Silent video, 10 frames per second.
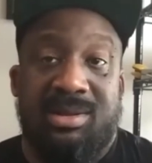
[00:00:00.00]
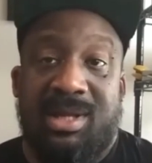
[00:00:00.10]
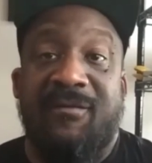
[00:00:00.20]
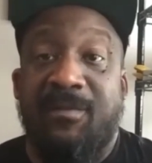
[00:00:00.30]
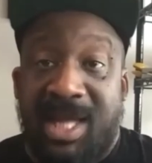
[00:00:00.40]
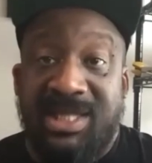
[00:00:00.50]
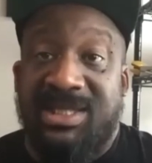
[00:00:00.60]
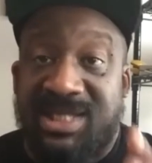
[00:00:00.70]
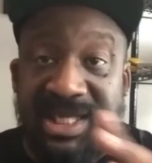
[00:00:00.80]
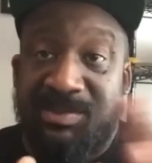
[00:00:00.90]
everybody
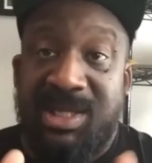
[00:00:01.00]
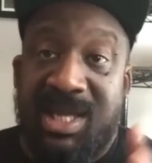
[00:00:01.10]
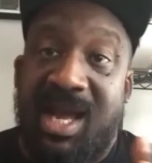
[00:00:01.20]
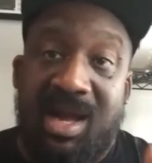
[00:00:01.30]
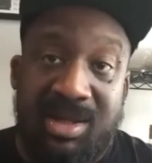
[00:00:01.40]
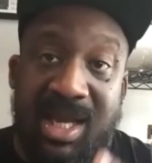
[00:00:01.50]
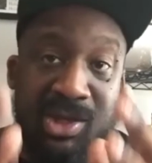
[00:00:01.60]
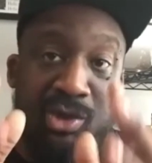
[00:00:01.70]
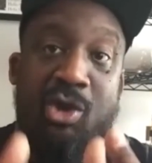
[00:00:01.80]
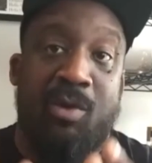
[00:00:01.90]
sees me now, and
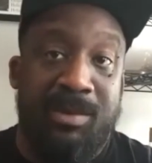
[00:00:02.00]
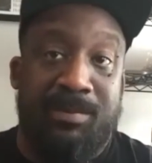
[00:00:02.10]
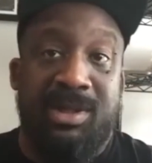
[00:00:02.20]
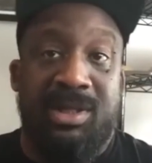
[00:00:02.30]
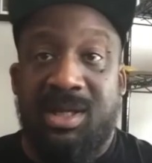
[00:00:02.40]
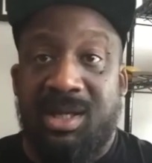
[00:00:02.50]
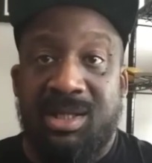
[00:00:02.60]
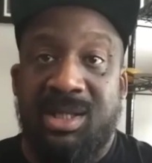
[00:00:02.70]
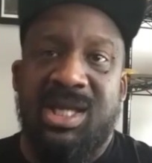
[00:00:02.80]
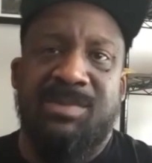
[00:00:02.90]
like you know me pretty
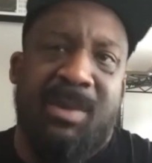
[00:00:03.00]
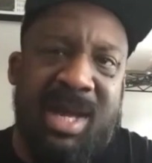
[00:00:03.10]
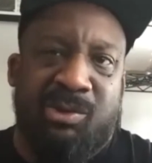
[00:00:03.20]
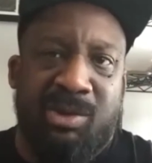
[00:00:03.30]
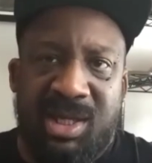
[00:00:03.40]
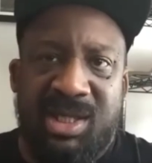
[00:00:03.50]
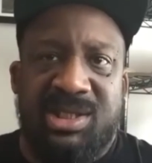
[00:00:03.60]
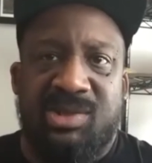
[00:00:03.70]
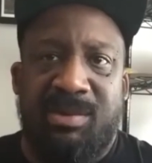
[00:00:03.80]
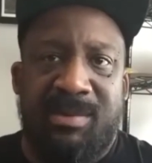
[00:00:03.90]
good. It's been about 3 years
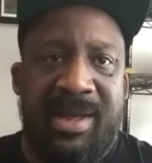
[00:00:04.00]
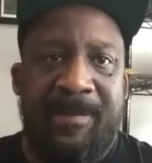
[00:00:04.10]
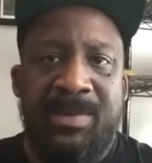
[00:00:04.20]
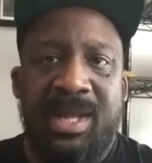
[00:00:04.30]
since we met.